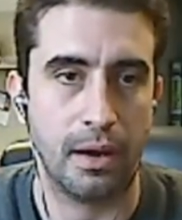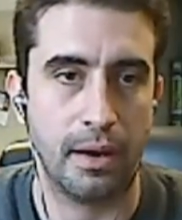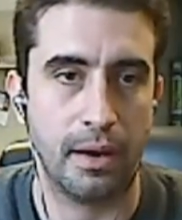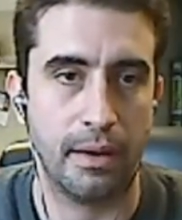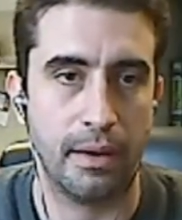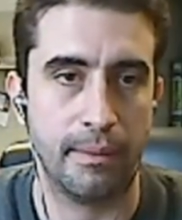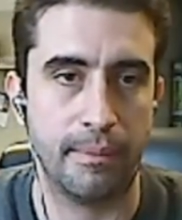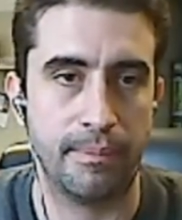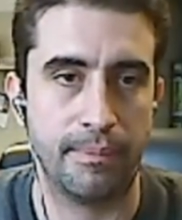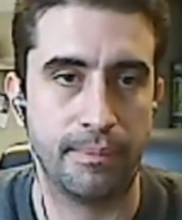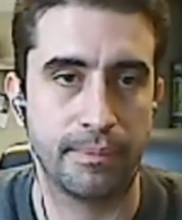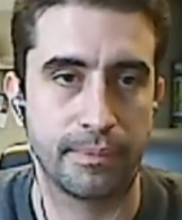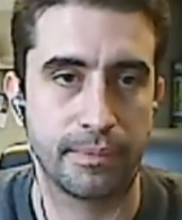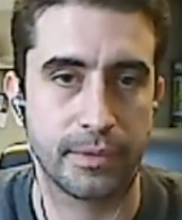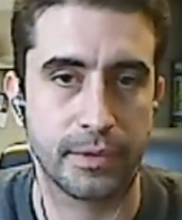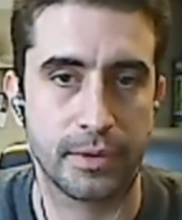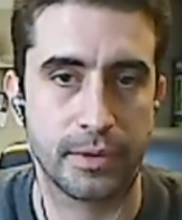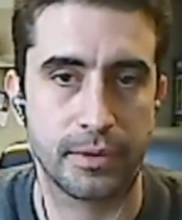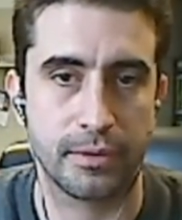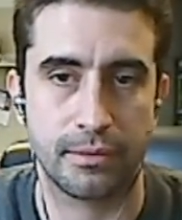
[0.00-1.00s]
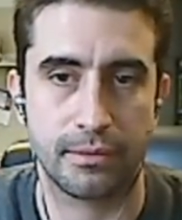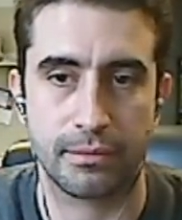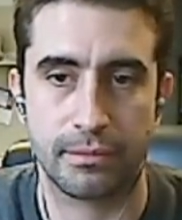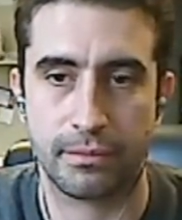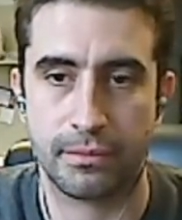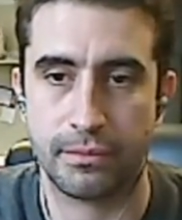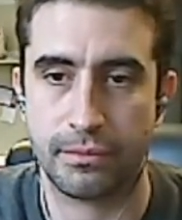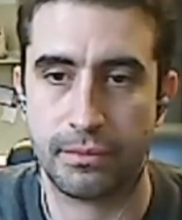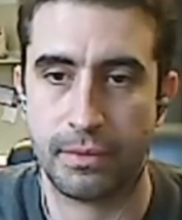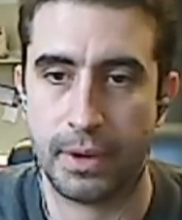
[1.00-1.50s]
um,
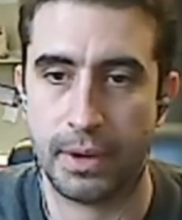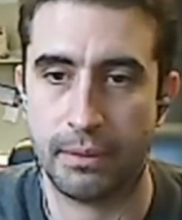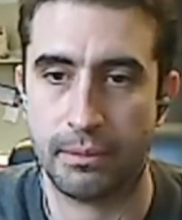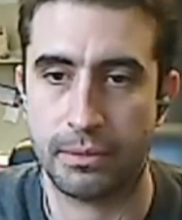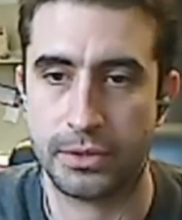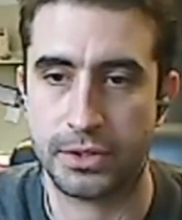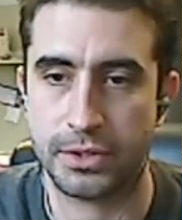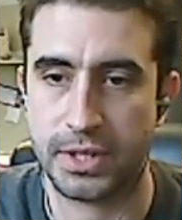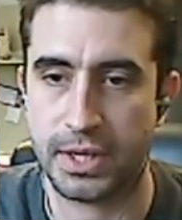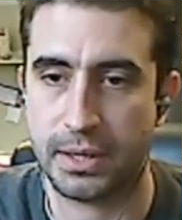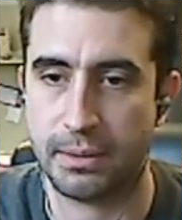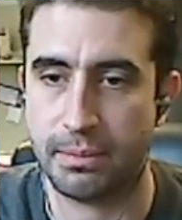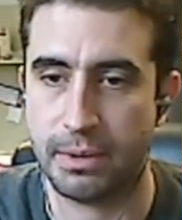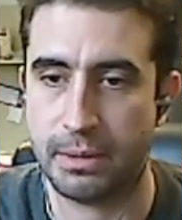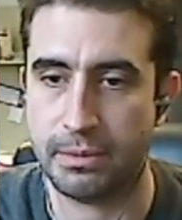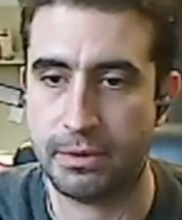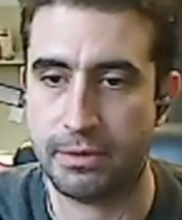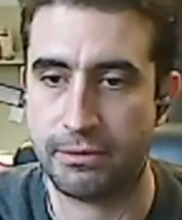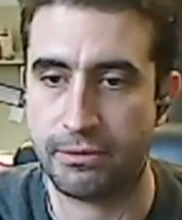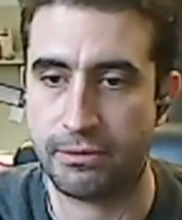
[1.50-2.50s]
I would say maybe